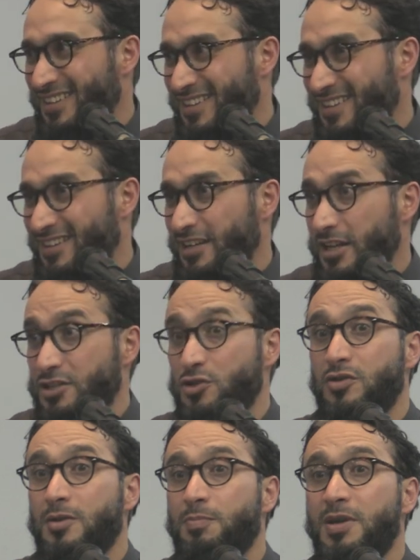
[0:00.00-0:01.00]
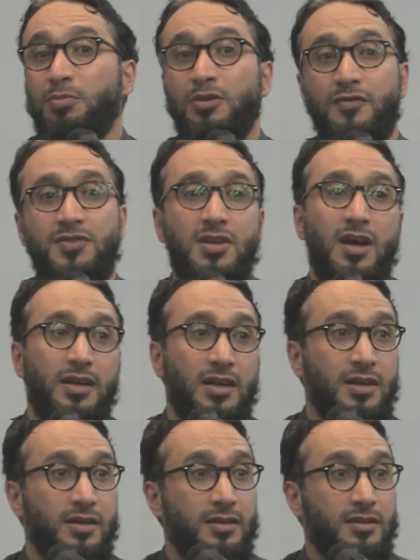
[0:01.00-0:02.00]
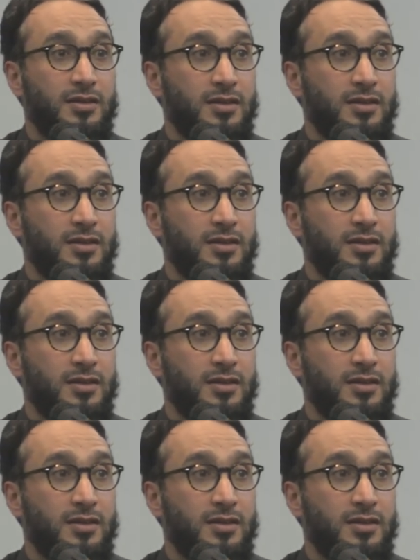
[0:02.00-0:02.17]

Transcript: their legs. So the people of Salih,